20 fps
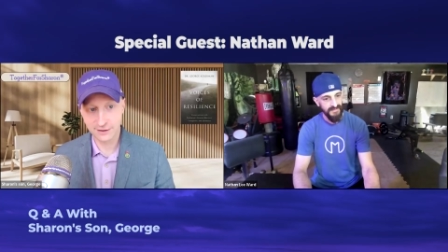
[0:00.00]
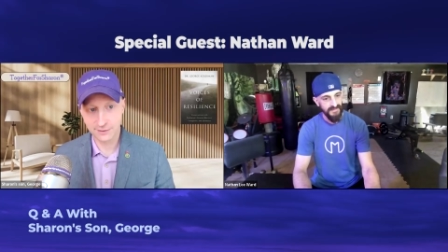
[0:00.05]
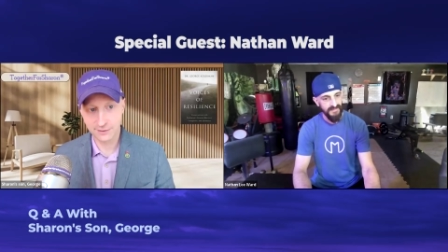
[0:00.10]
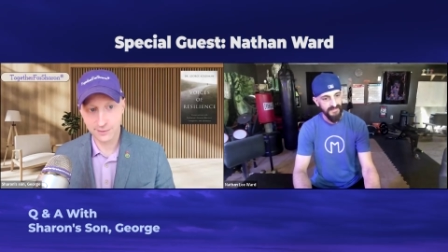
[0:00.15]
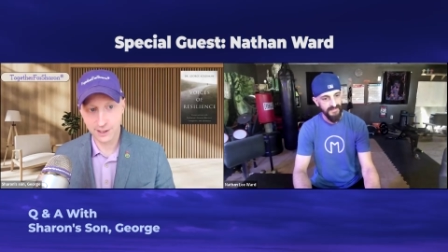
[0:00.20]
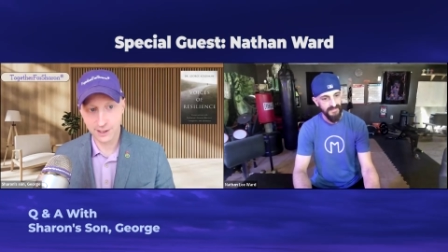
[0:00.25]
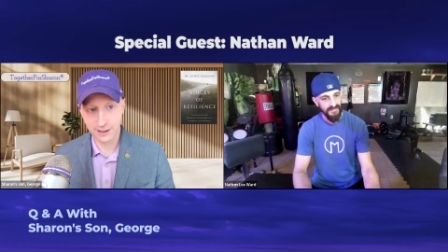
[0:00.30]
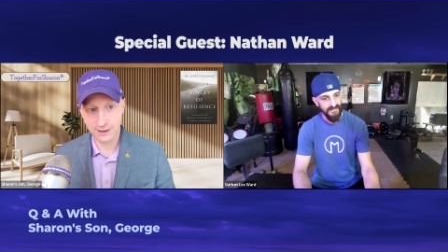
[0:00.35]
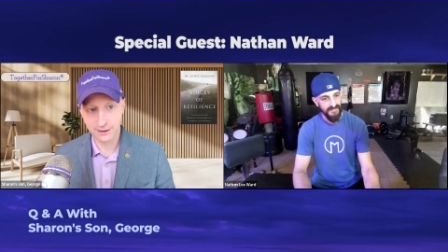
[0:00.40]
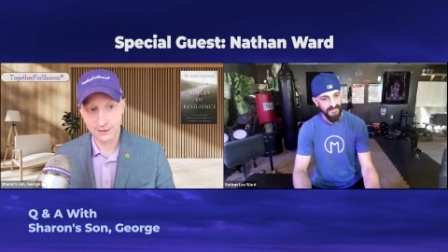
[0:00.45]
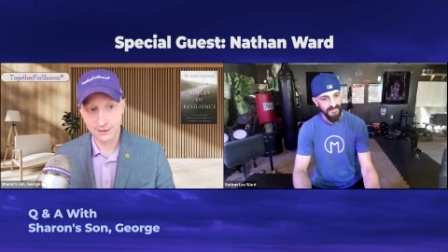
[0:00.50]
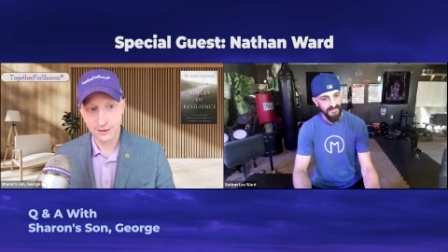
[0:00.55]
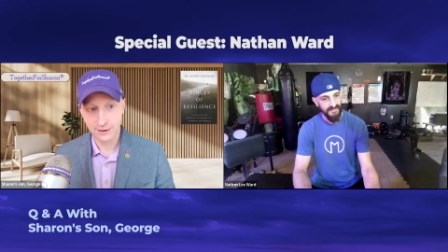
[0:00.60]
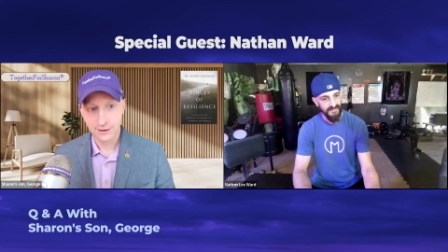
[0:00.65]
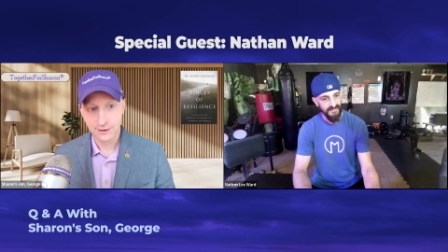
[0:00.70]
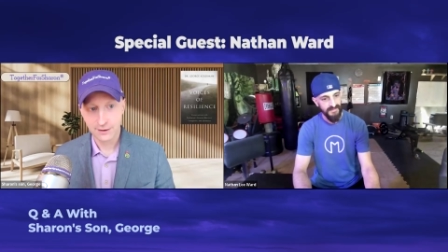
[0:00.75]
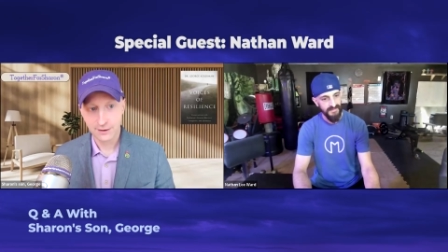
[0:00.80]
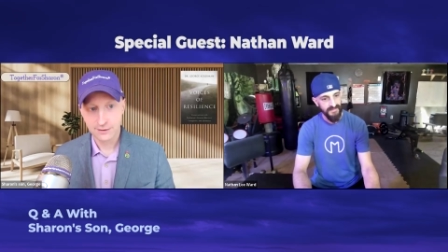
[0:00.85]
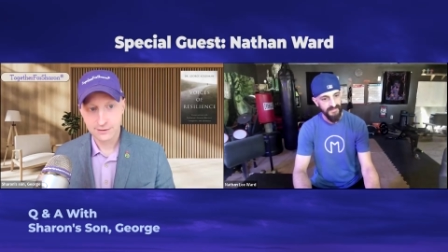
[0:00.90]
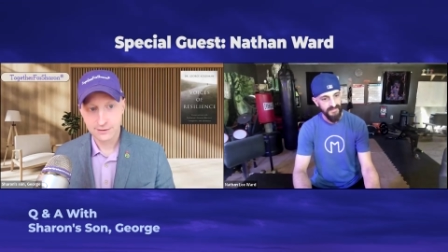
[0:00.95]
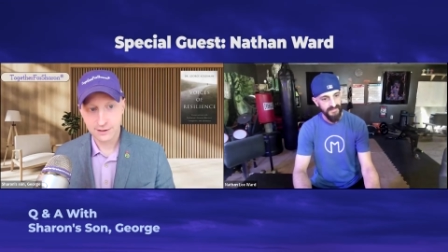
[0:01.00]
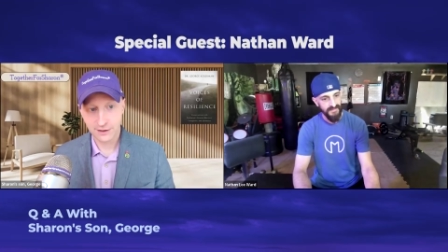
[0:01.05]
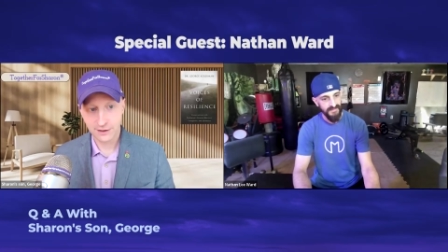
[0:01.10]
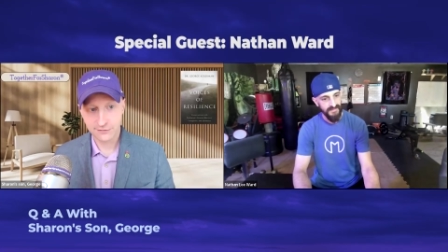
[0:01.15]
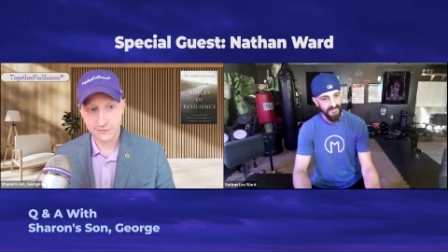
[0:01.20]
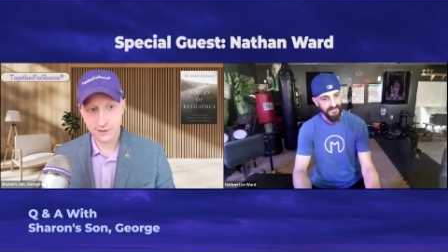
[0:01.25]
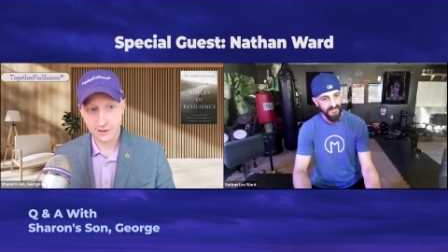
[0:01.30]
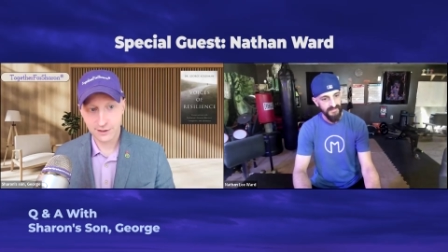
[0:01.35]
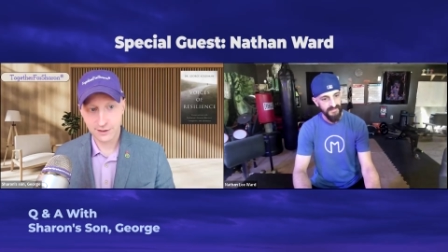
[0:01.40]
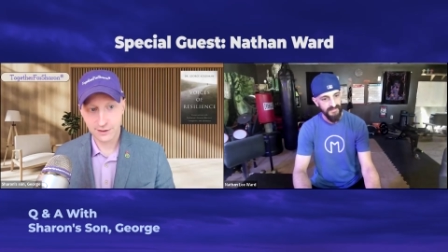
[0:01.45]
they're about
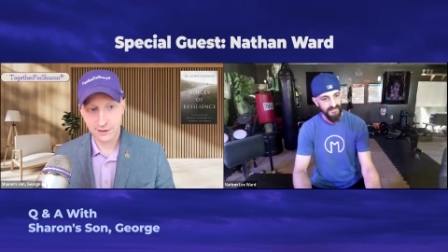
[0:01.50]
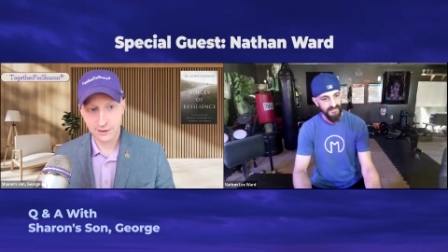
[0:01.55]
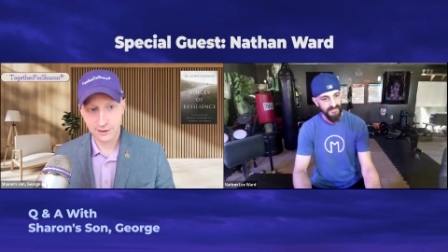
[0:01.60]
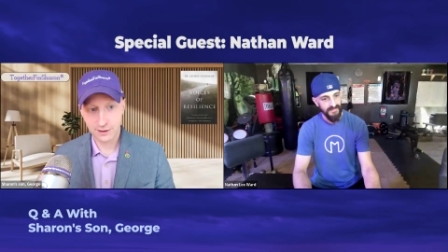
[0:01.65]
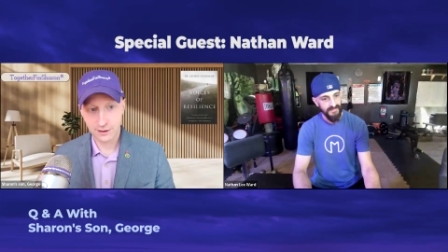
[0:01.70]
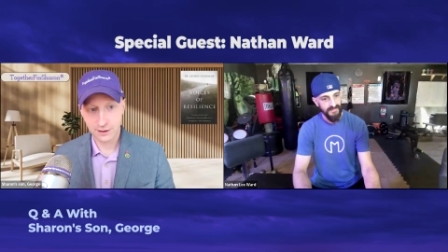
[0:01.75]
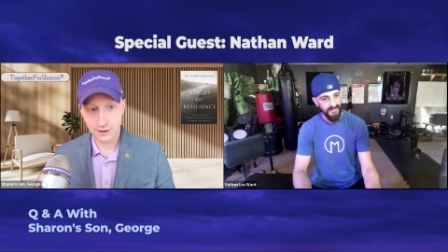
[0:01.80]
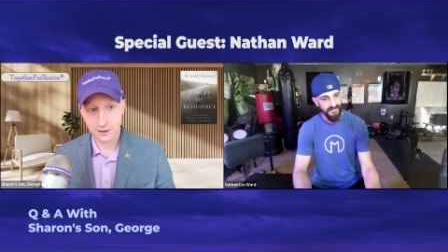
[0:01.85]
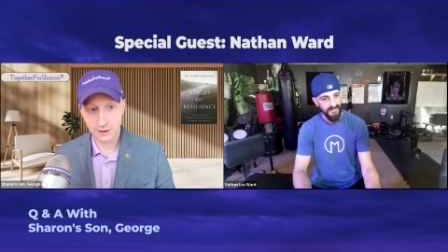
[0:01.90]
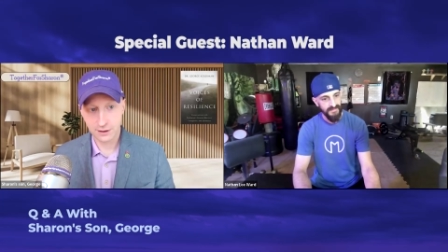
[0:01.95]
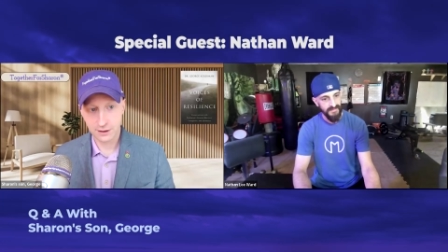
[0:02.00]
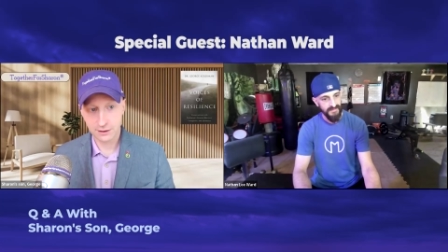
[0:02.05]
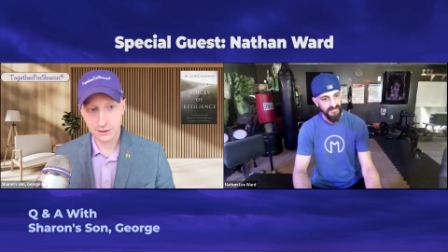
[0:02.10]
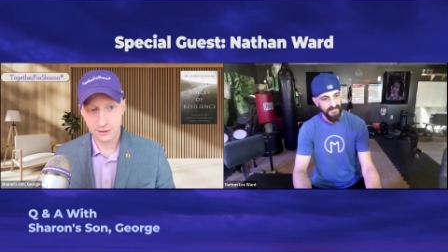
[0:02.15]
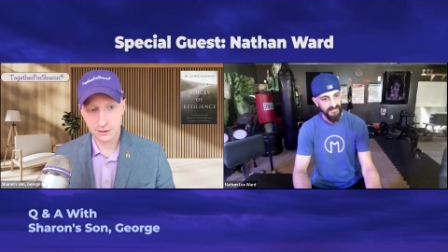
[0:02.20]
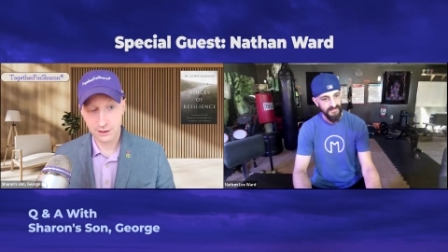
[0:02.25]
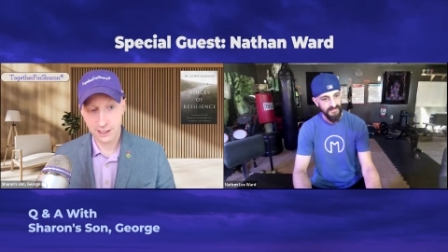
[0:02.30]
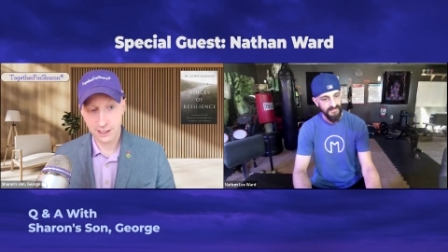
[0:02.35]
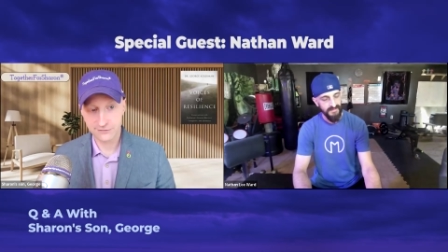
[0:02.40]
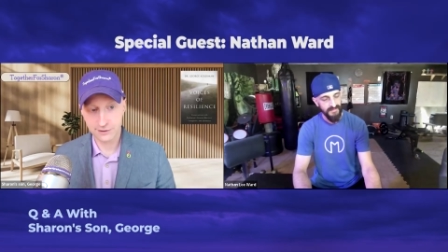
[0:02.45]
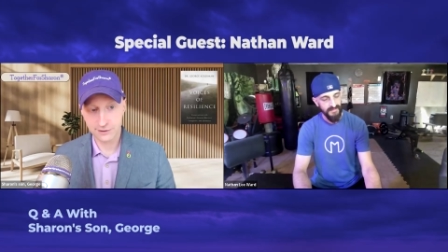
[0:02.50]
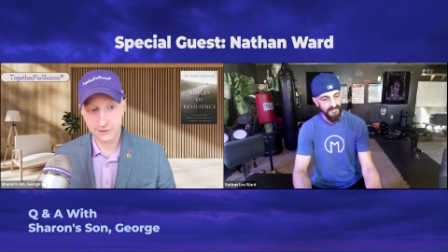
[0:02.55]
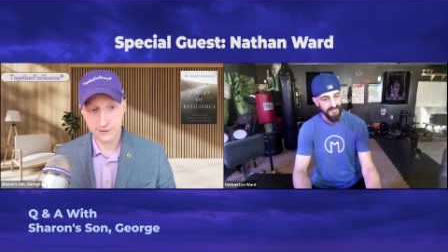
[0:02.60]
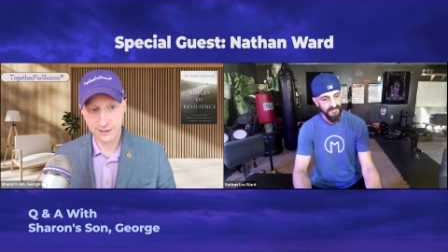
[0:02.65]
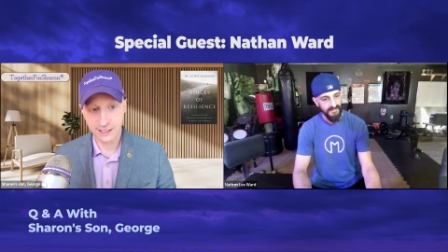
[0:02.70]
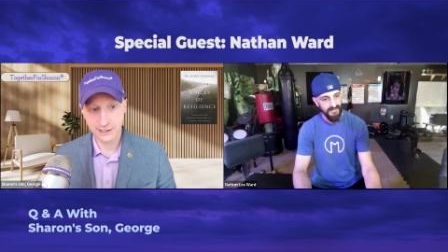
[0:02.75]
7 and 11.